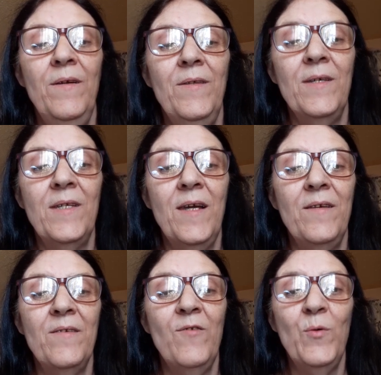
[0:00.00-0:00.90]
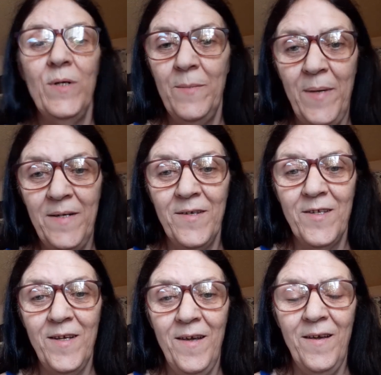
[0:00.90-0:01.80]
in the States of their
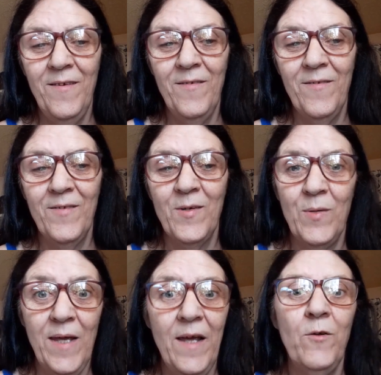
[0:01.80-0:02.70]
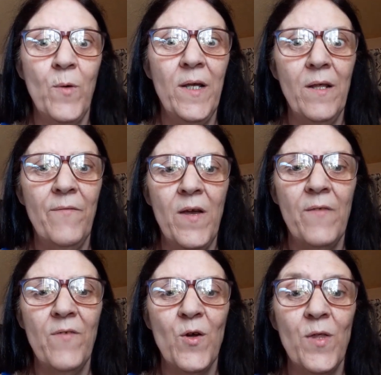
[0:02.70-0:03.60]
Independence Day. So they had quite the
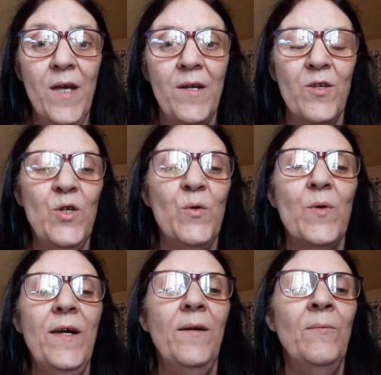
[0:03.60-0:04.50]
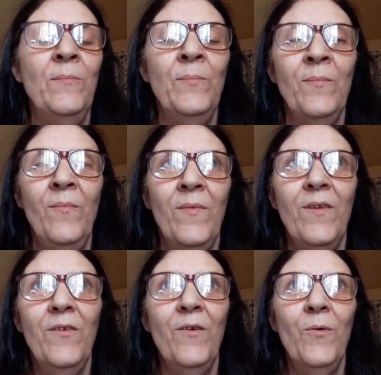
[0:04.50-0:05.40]
fanfare then too, right?
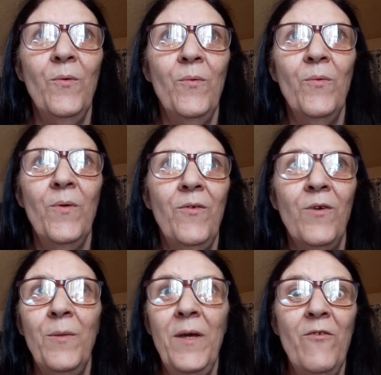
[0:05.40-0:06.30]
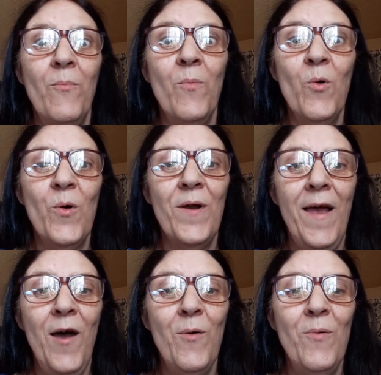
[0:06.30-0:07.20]
So it's going to be even more
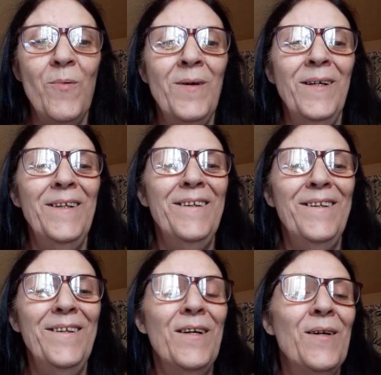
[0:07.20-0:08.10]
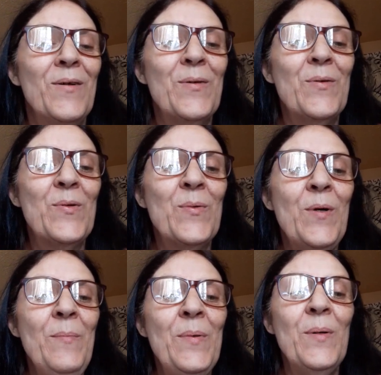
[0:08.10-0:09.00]
now.
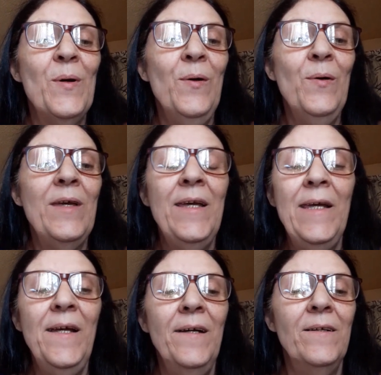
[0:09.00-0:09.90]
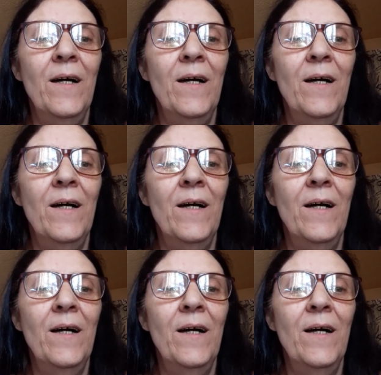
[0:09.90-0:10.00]
Trump, he